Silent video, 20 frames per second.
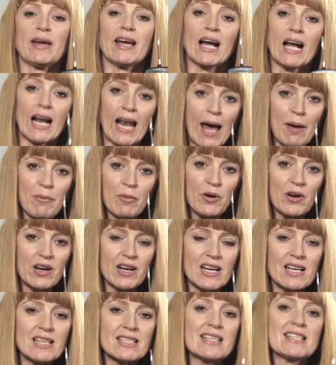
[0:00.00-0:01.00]
being
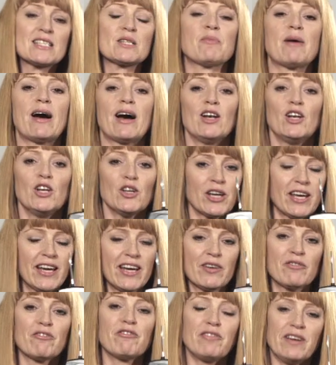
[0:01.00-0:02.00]
glamorous. It's about
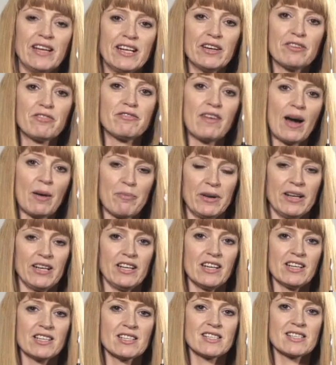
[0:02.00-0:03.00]
looking and feeling
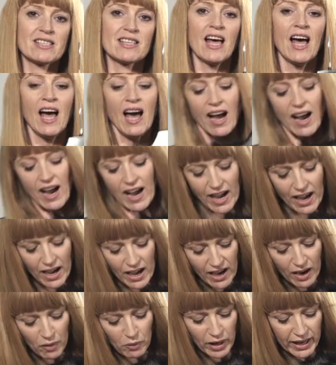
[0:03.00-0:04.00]
fabulous.
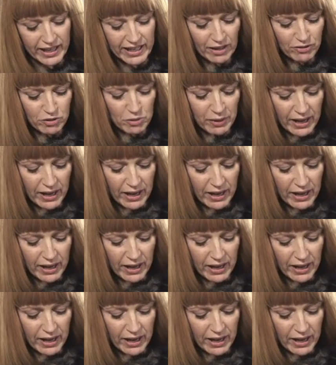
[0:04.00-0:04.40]
Uh, what I love